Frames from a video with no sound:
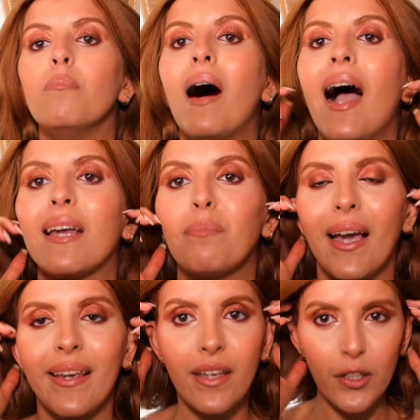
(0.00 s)
behind
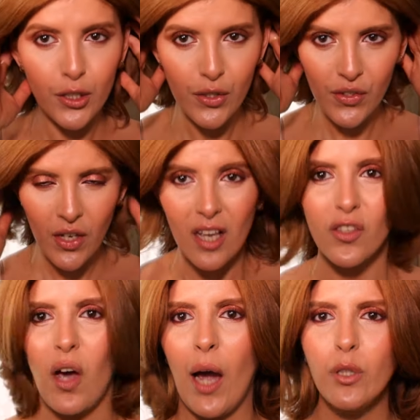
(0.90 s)
my ears.
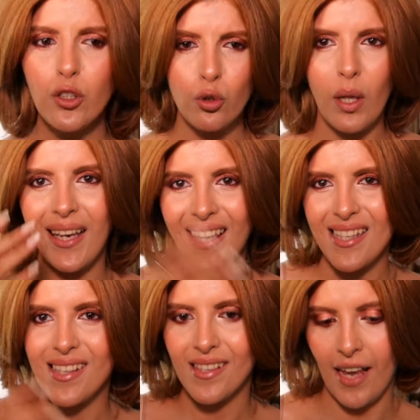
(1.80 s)
So I would do like
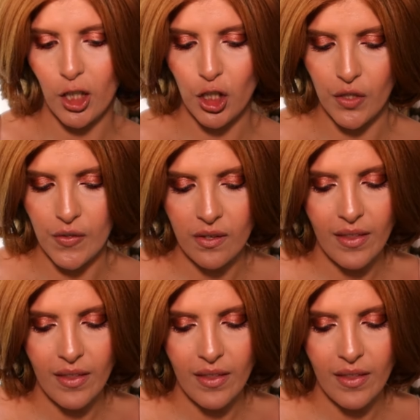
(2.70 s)
in sections.